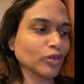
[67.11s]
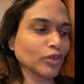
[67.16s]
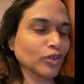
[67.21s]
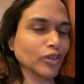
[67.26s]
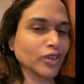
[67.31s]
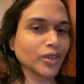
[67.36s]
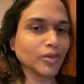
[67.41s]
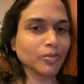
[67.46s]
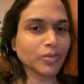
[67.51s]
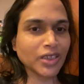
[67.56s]

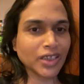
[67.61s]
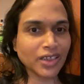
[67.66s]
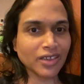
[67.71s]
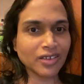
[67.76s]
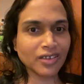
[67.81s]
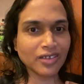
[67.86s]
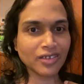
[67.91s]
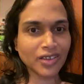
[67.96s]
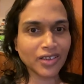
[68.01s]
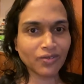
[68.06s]
all the
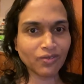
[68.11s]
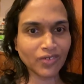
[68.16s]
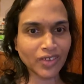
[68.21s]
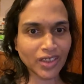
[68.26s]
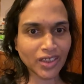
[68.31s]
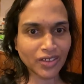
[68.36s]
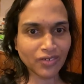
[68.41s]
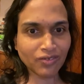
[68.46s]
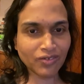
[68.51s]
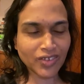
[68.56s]
places I've
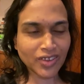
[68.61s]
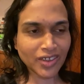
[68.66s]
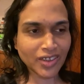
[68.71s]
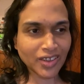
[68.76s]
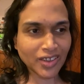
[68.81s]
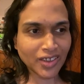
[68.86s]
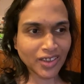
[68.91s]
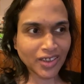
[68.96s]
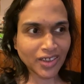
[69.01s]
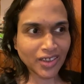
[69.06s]
lived
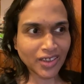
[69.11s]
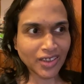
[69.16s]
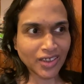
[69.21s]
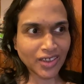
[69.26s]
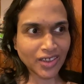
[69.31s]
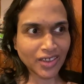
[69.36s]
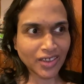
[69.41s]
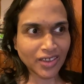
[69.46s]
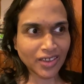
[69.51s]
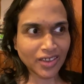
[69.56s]

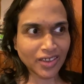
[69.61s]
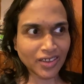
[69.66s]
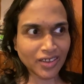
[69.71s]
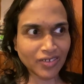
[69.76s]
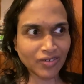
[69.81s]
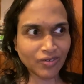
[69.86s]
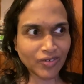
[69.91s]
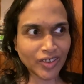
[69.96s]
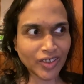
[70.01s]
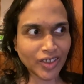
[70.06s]

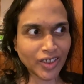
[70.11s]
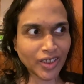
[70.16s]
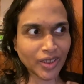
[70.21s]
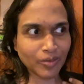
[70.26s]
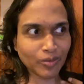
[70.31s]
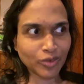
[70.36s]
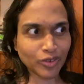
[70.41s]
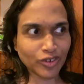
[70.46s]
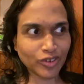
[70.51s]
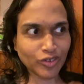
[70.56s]
when I came
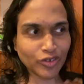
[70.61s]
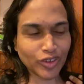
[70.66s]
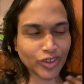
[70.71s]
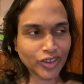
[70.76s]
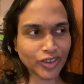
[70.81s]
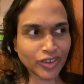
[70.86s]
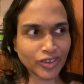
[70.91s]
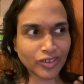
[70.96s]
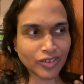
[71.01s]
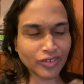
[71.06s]
to Australia.